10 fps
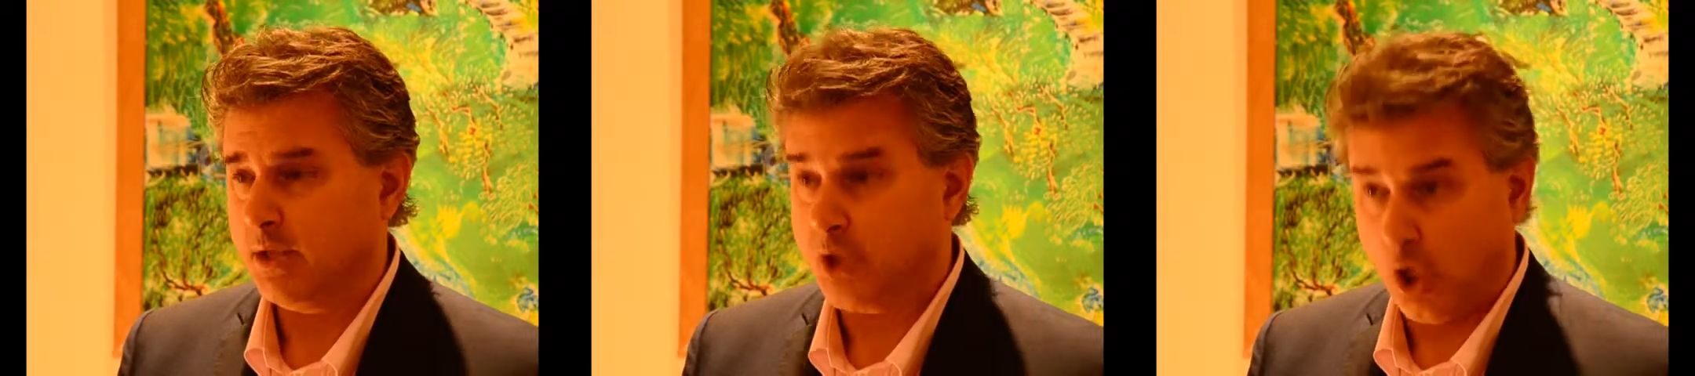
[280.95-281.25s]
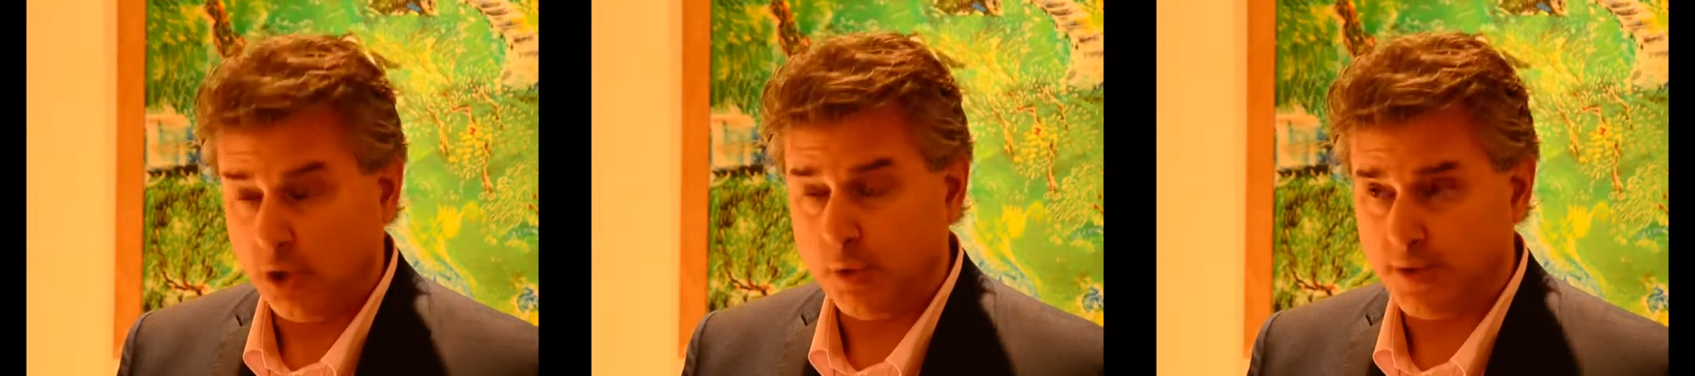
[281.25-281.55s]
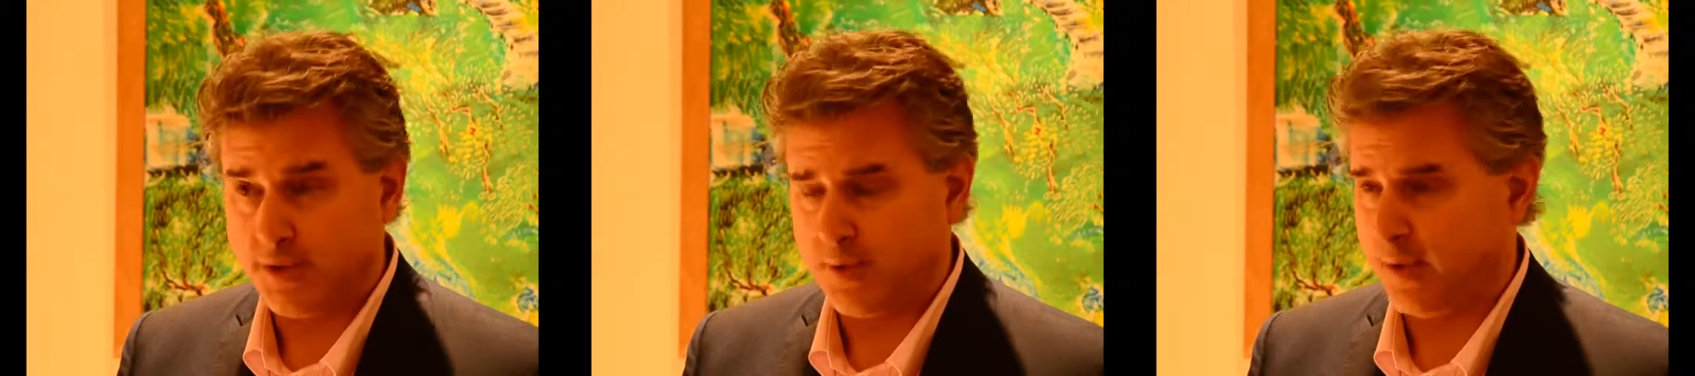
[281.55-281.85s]

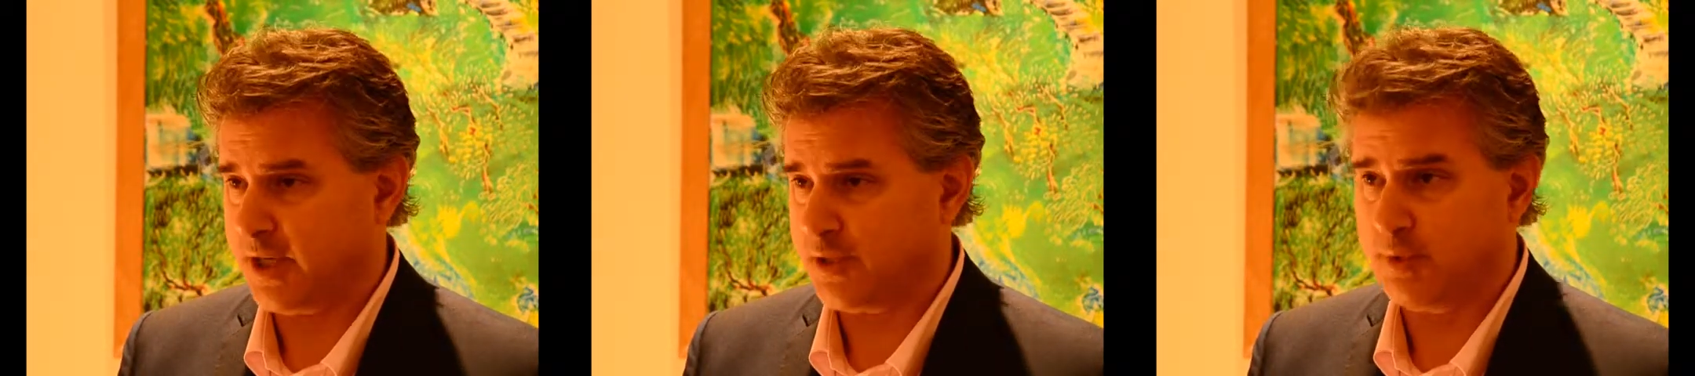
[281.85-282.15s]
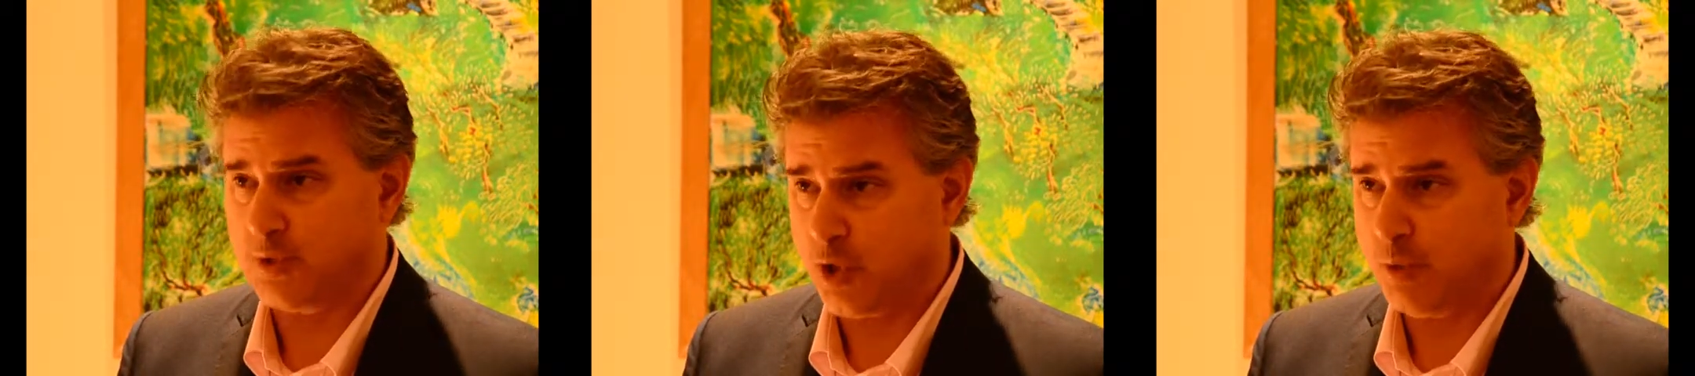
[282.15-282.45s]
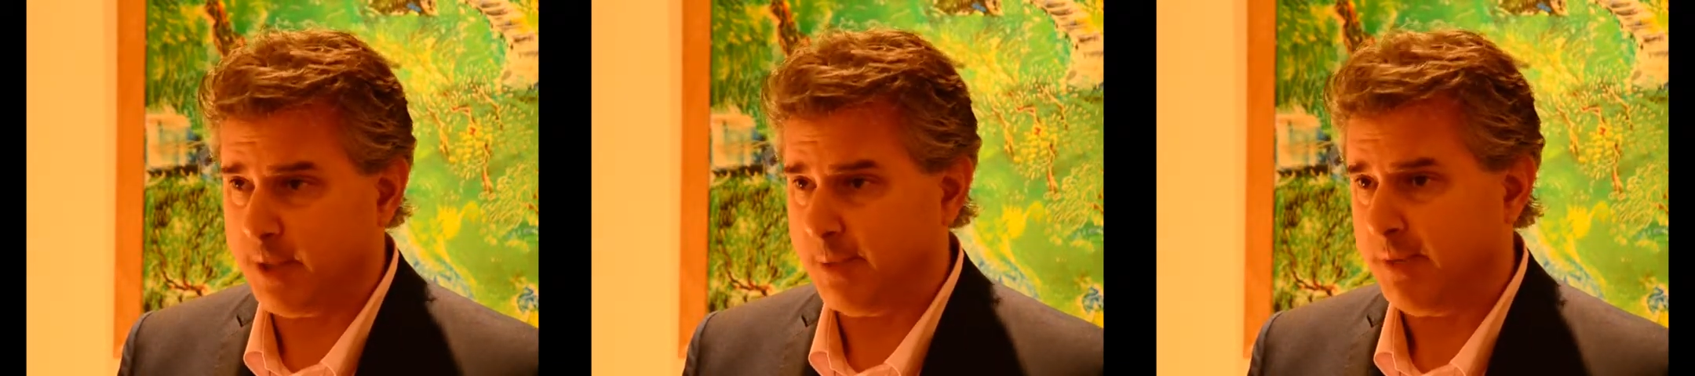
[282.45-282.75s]
tolerance to
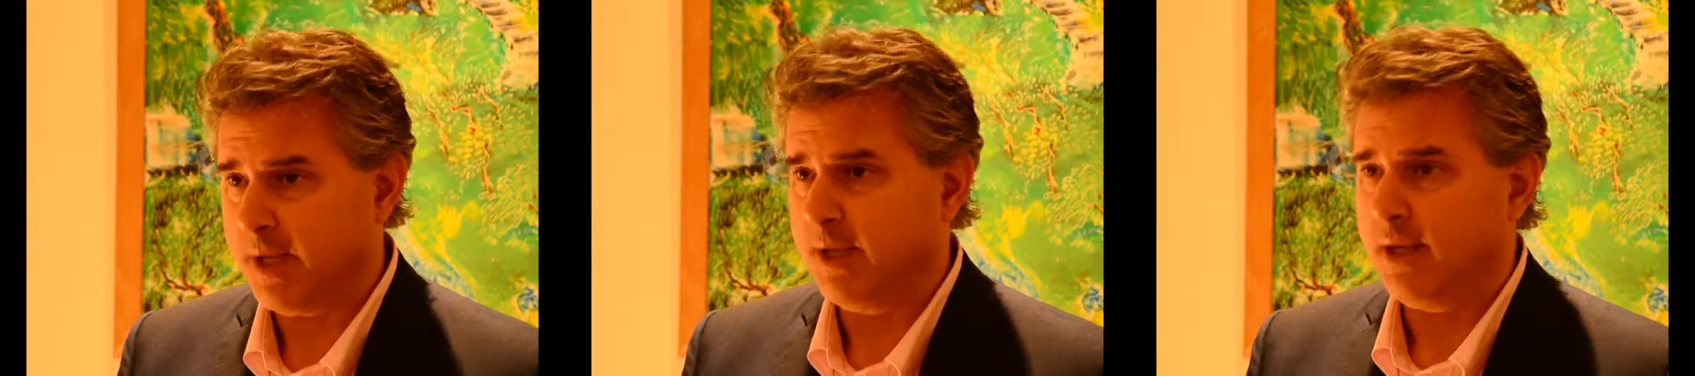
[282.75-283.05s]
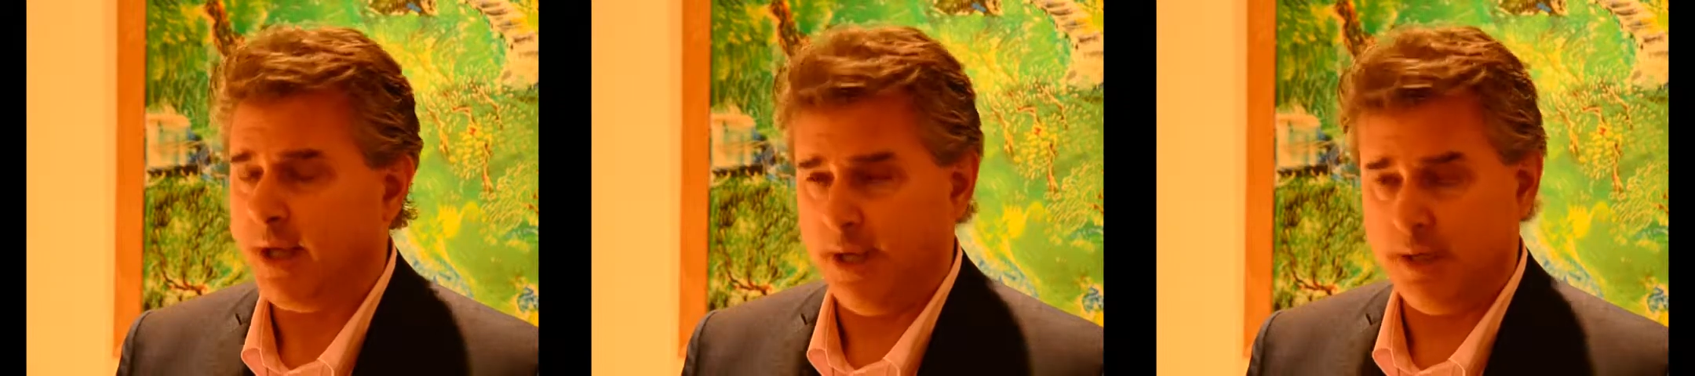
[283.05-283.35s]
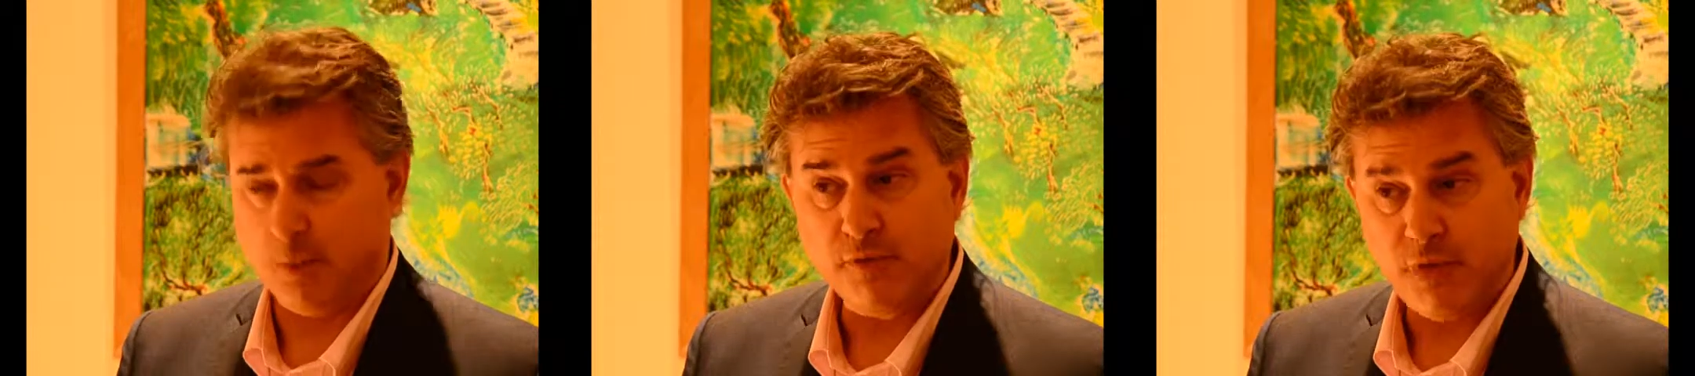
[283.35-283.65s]
anisometropia, and
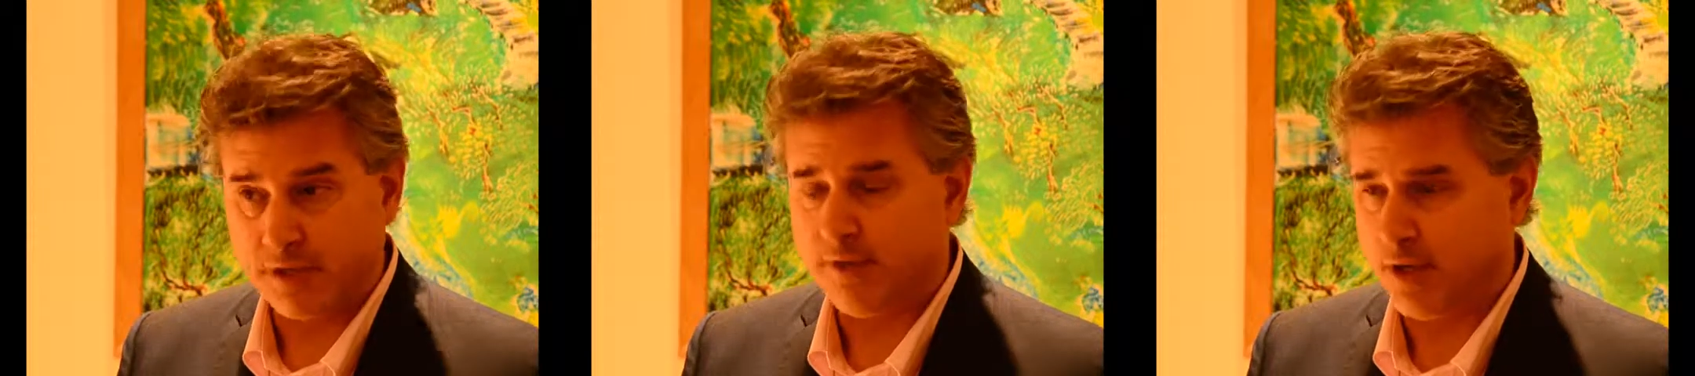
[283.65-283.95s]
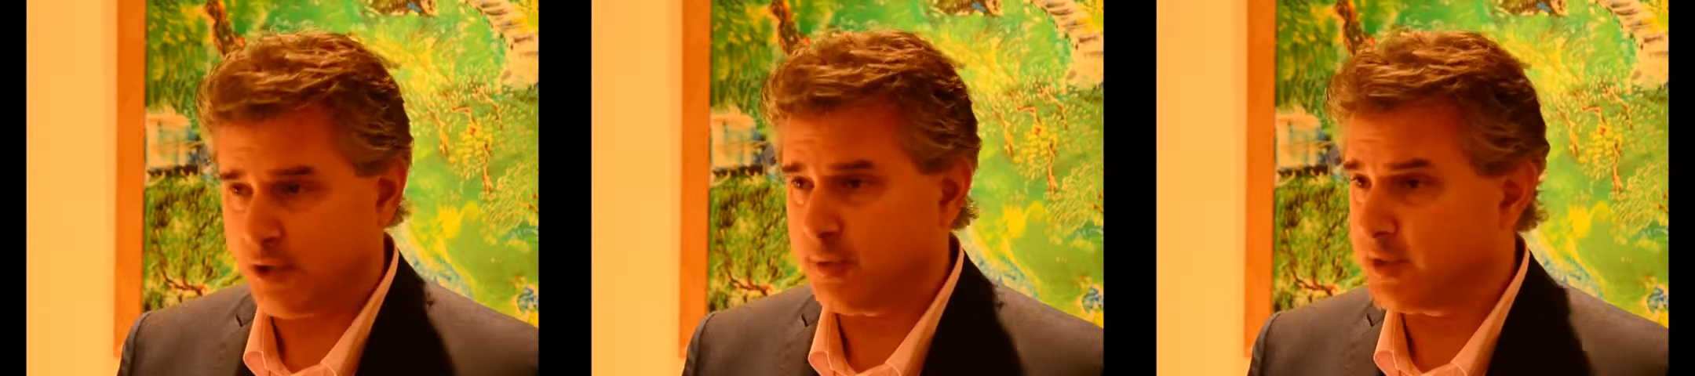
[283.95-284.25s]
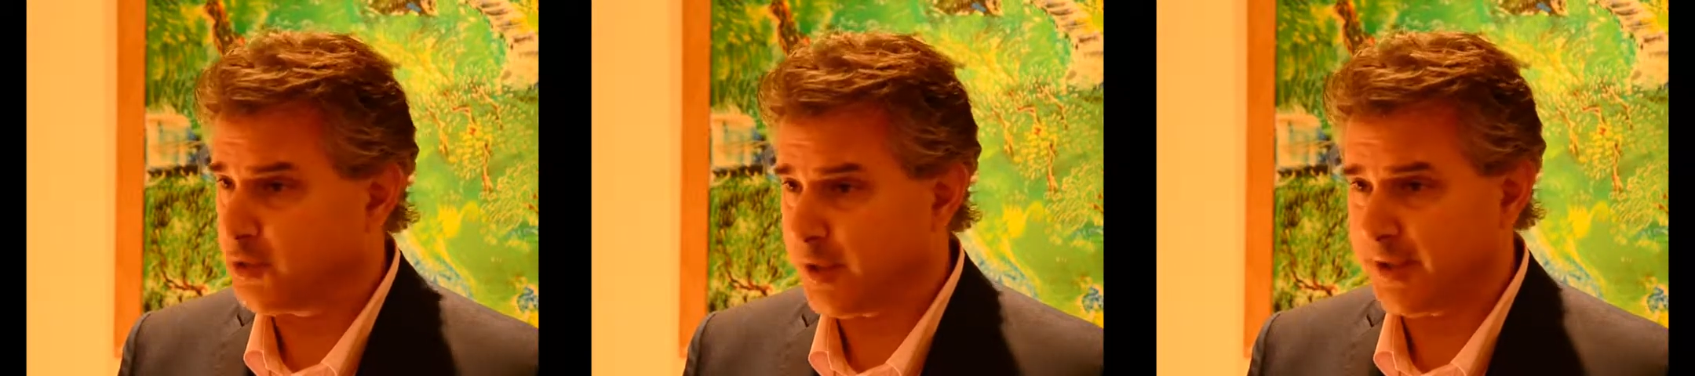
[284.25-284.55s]
the refractive error to be
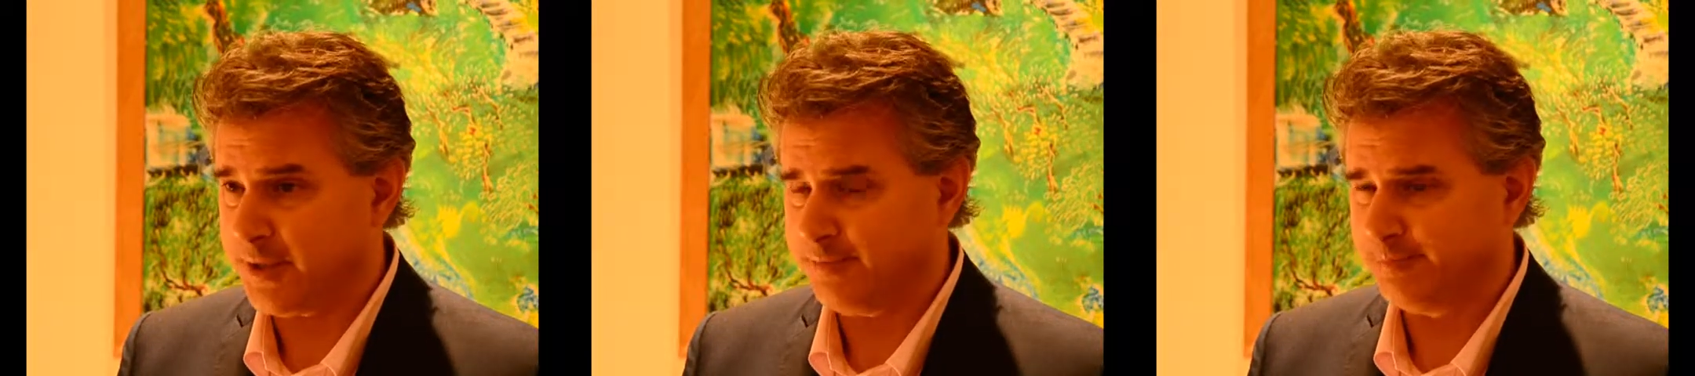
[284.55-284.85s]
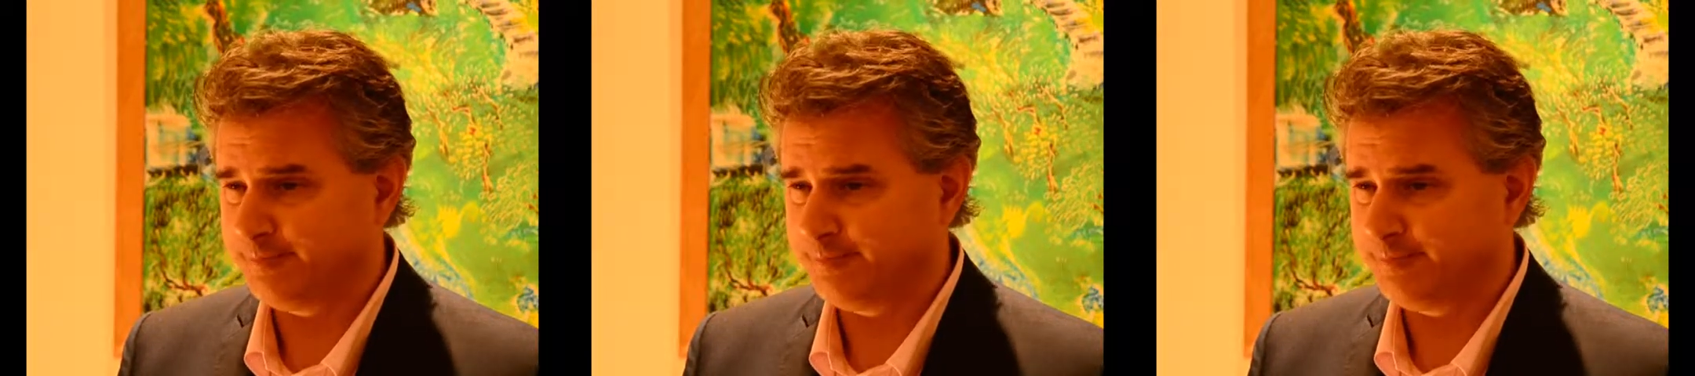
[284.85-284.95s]
treated.